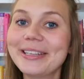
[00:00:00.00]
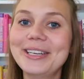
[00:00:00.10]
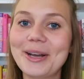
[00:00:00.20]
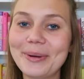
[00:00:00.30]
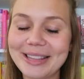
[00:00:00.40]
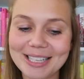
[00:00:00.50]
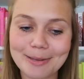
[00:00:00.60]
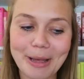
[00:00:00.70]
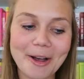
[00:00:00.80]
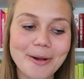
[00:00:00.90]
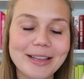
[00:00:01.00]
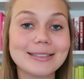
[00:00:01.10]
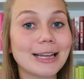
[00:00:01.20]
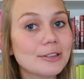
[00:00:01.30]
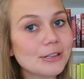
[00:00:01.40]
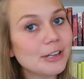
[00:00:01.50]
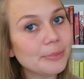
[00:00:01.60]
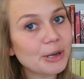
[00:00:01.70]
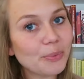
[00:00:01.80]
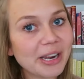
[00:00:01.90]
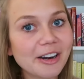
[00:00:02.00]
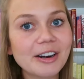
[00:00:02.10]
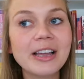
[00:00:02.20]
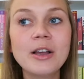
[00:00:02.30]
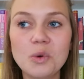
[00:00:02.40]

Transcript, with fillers: really know what that's about. It sounds a little bit weird.